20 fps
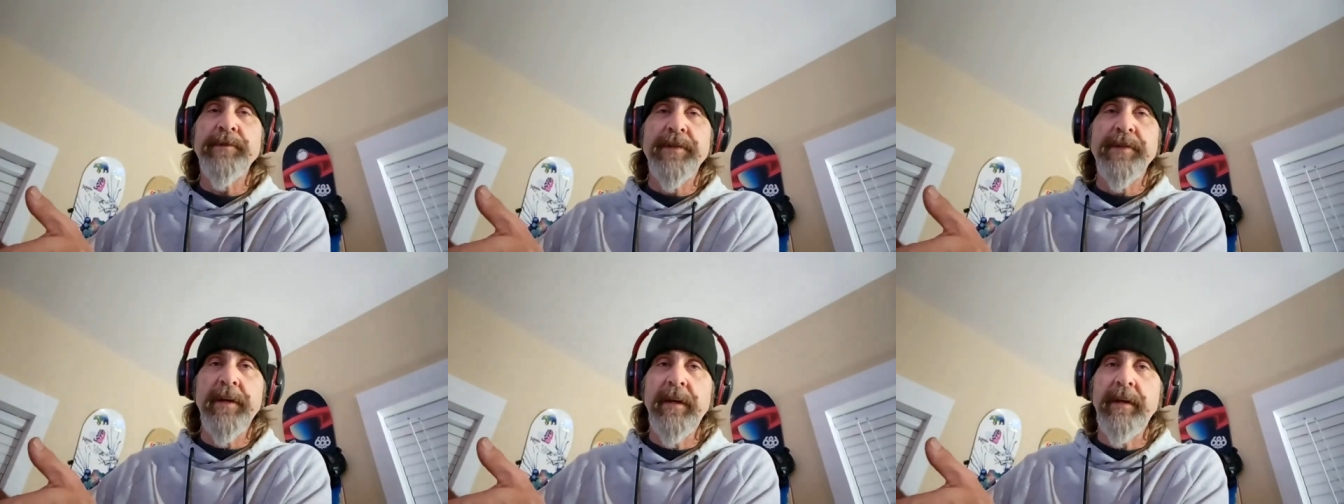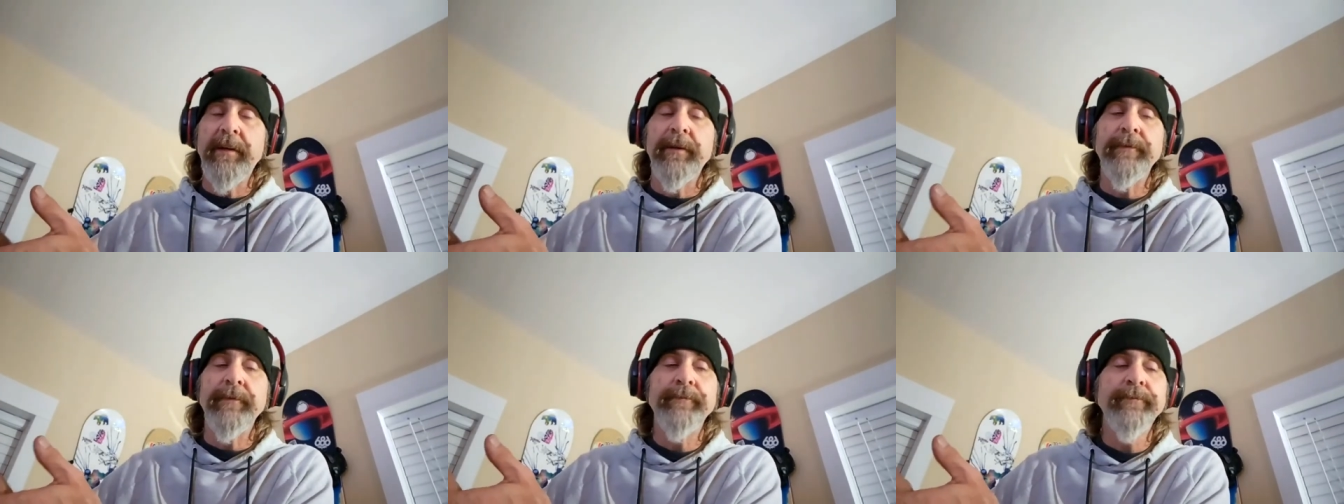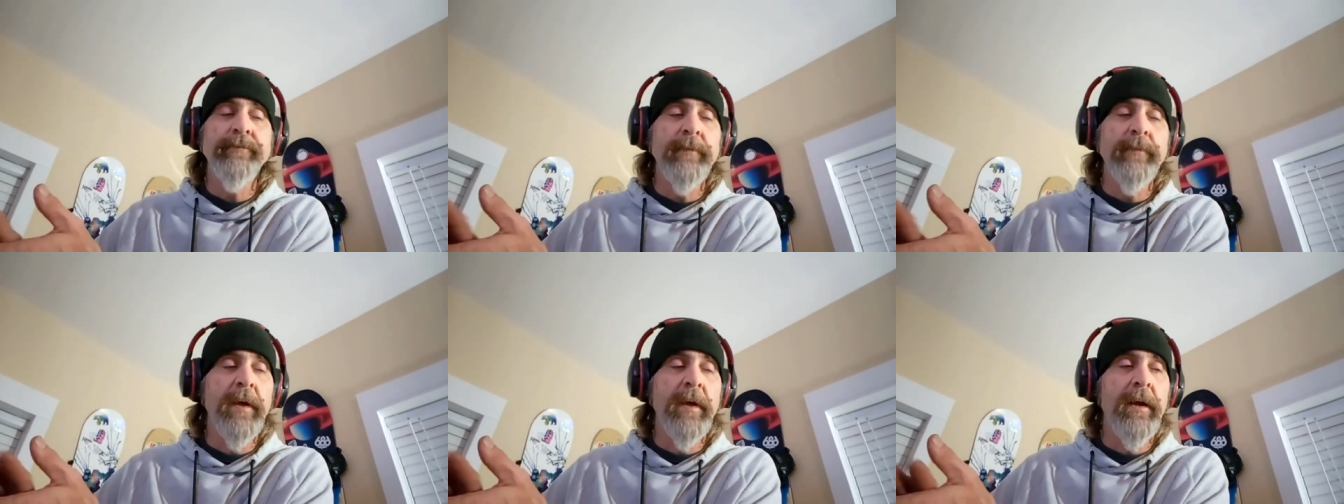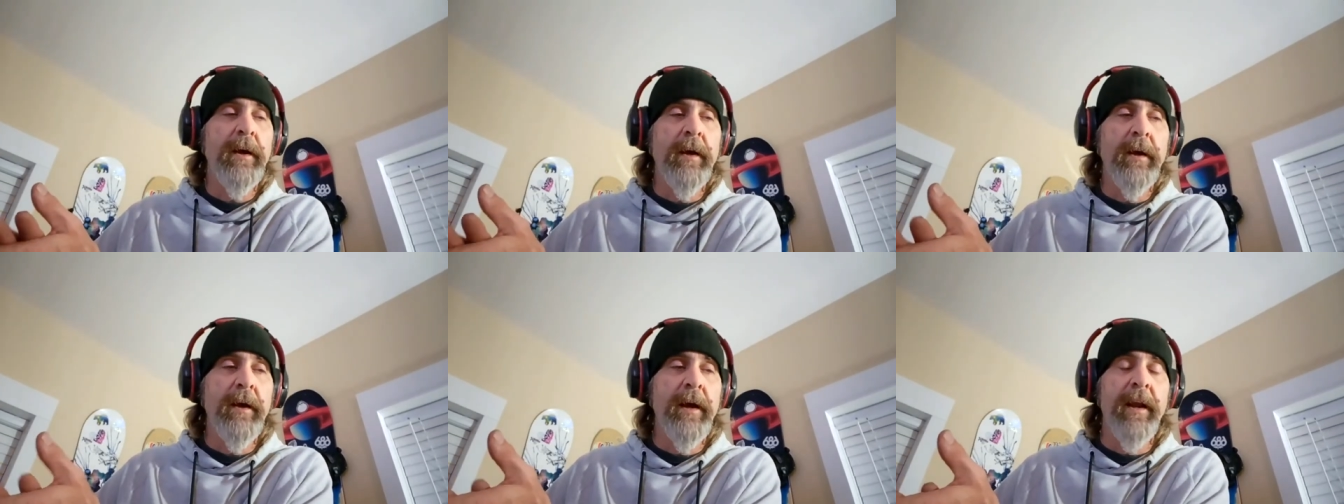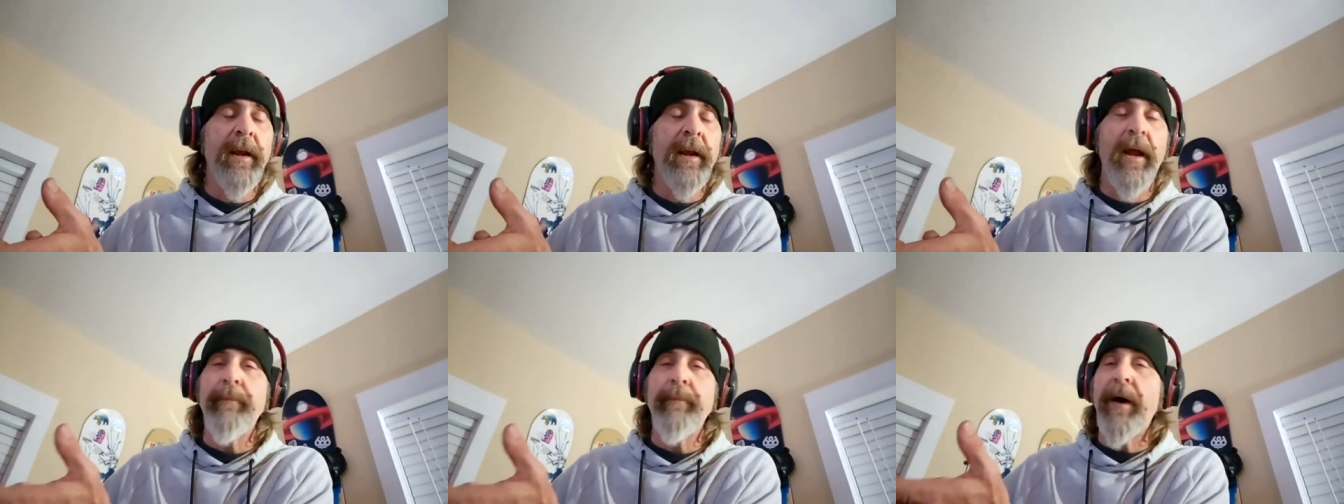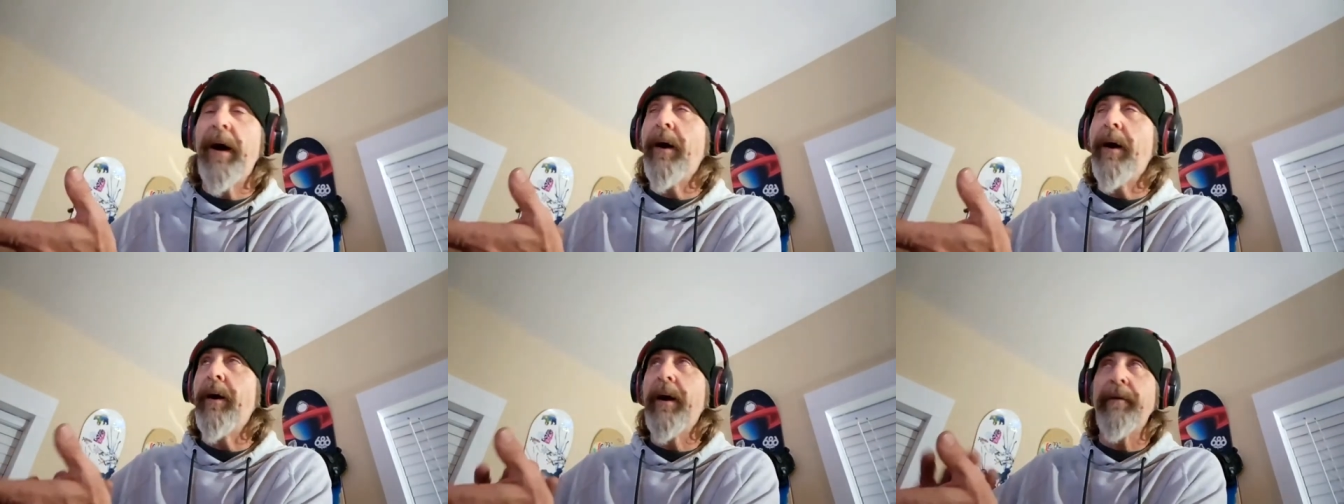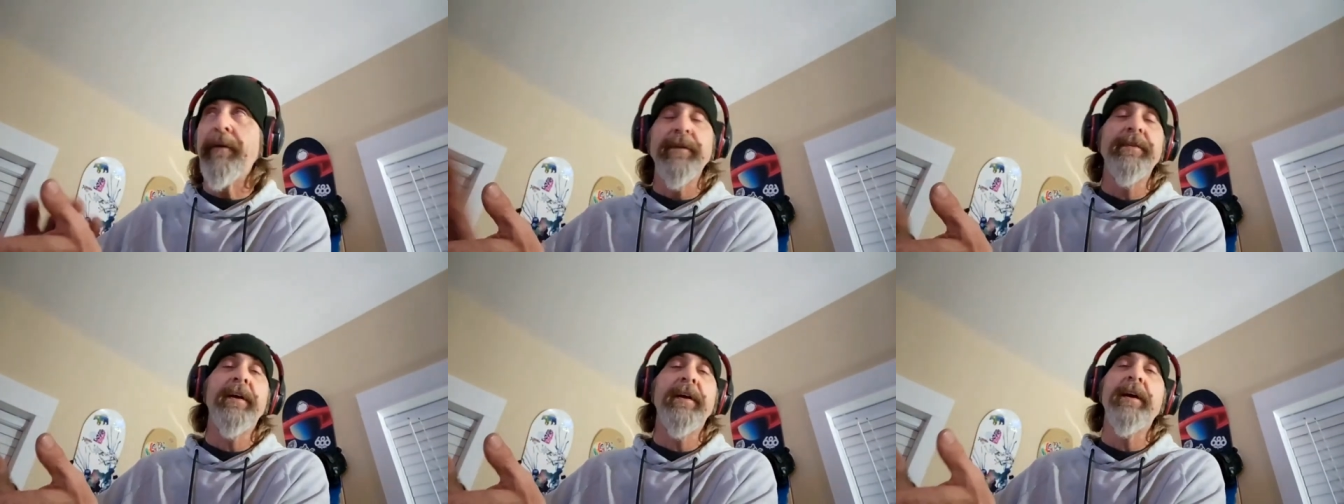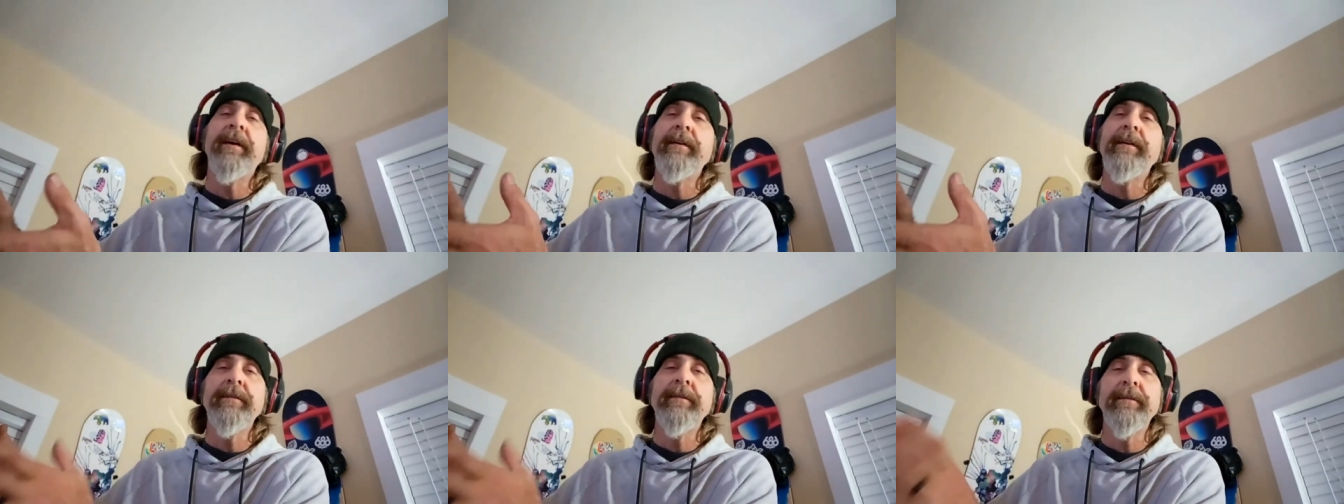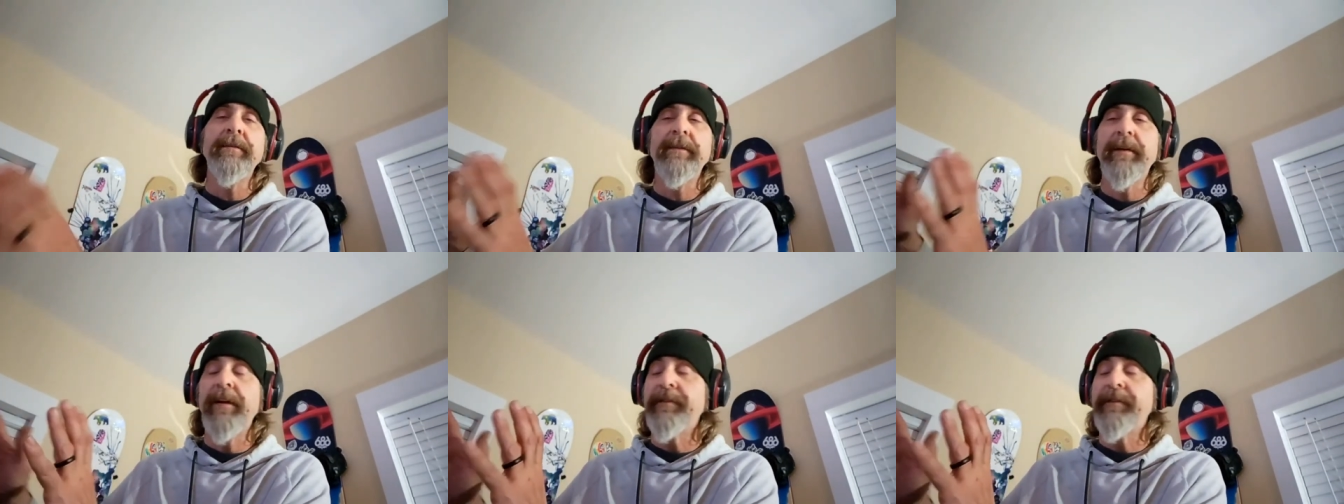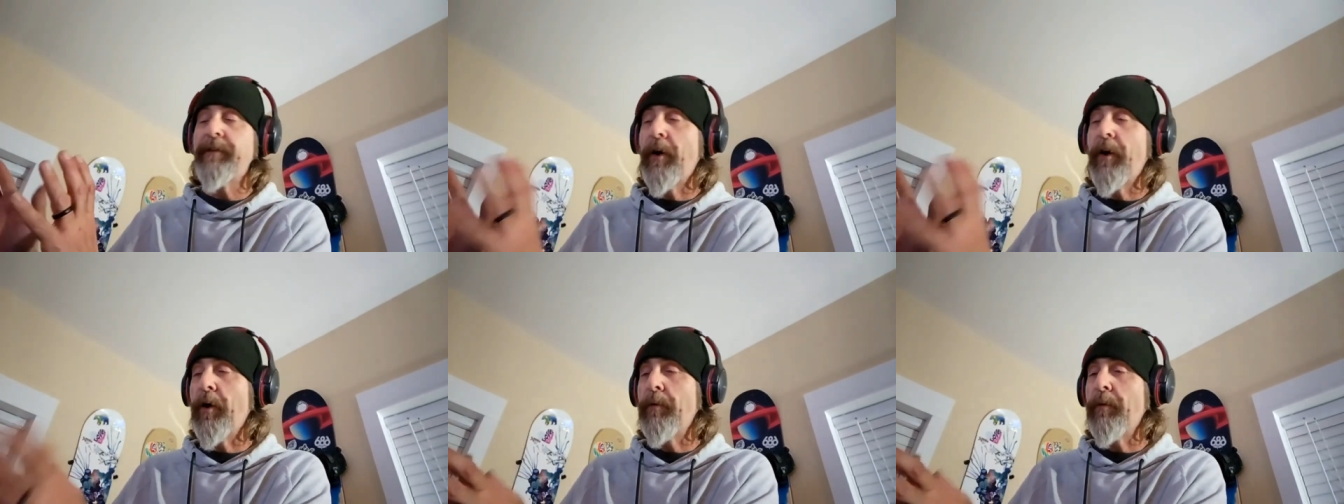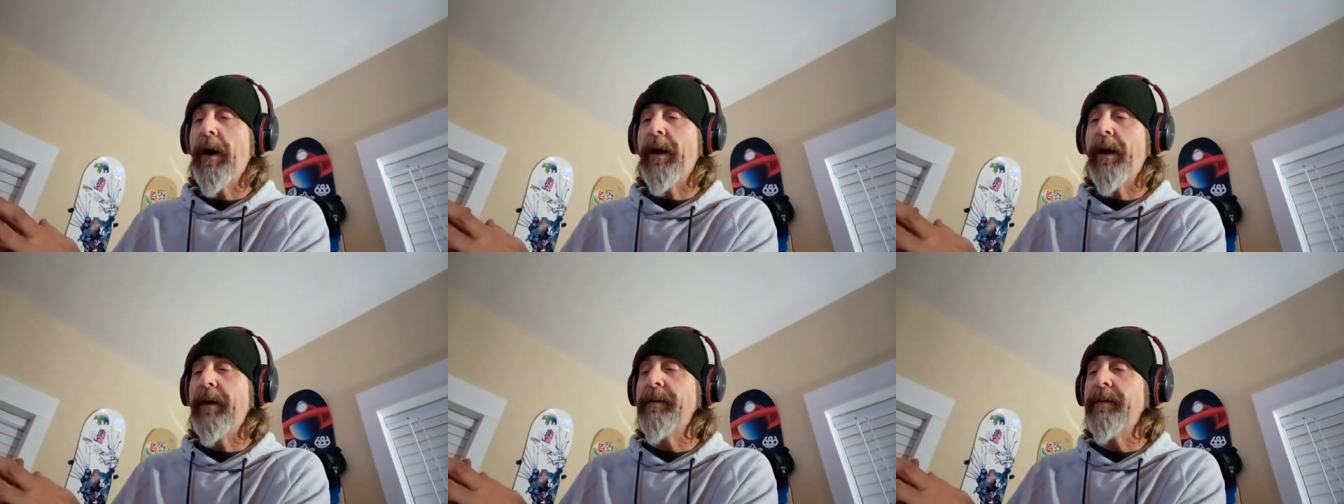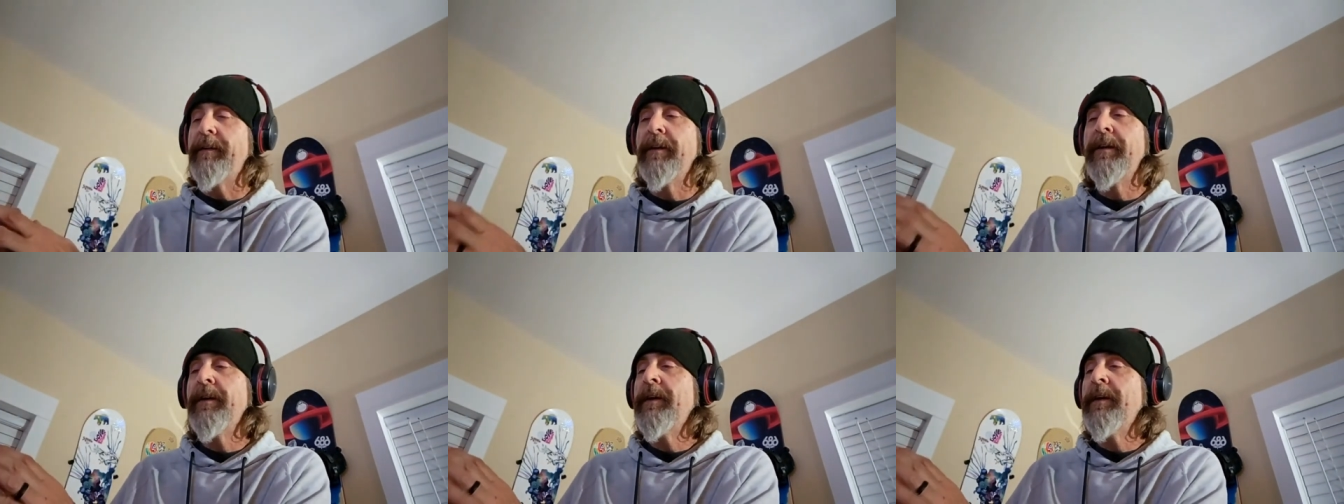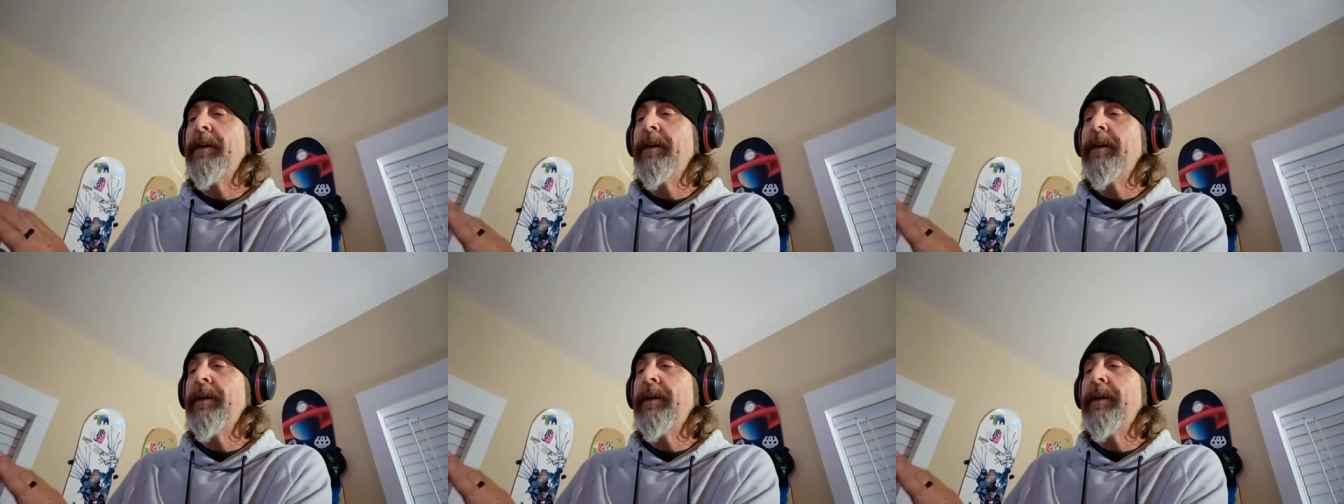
from seed, and I buy everything. It's all mine.